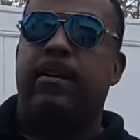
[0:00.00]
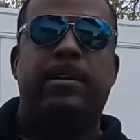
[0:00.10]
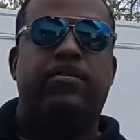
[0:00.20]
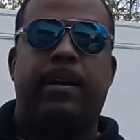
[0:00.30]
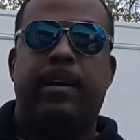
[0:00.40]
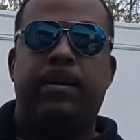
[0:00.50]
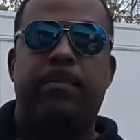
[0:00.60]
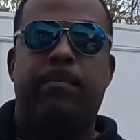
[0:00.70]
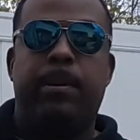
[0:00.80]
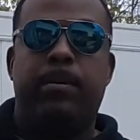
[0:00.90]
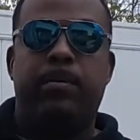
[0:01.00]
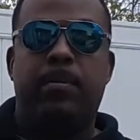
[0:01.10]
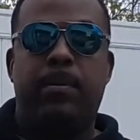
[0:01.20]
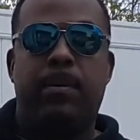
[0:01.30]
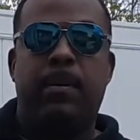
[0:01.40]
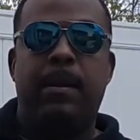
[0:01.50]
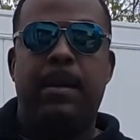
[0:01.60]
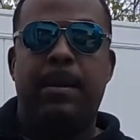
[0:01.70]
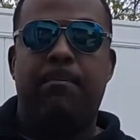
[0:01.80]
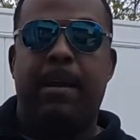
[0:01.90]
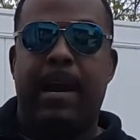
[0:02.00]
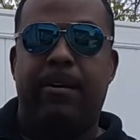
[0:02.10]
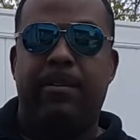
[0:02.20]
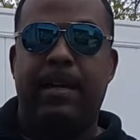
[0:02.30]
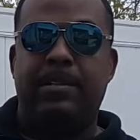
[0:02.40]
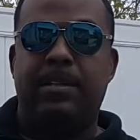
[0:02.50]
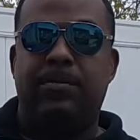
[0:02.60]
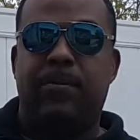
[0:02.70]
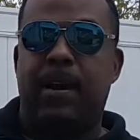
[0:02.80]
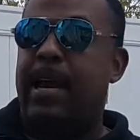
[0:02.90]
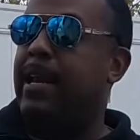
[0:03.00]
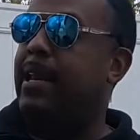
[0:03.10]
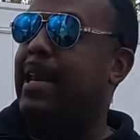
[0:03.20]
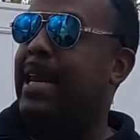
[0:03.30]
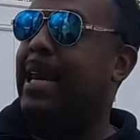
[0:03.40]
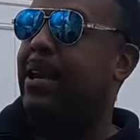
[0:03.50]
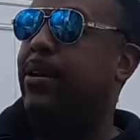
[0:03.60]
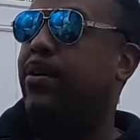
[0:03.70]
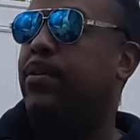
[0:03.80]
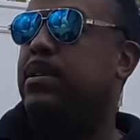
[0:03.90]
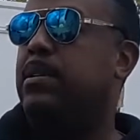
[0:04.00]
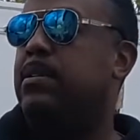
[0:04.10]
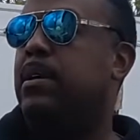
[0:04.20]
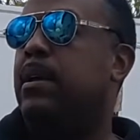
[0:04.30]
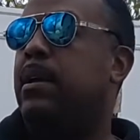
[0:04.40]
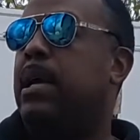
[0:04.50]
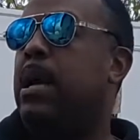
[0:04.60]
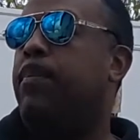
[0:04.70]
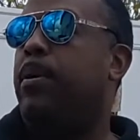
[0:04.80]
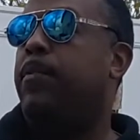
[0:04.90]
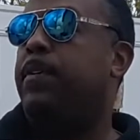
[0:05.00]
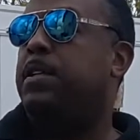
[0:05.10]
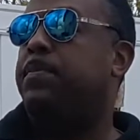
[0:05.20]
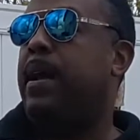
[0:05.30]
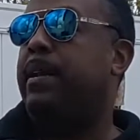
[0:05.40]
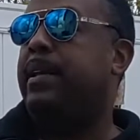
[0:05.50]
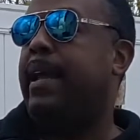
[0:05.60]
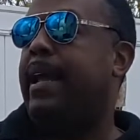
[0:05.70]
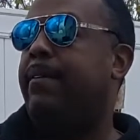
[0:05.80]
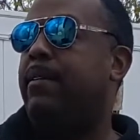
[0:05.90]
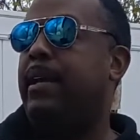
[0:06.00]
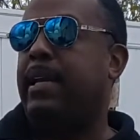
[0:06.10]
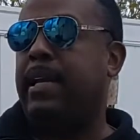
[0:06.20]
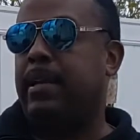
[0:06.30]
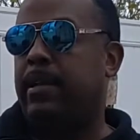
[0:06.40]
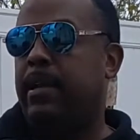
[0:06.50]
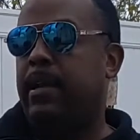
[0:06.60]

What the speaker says: No, it's right here. Boom. Mag release is right here, which is the perfect spot to have that in.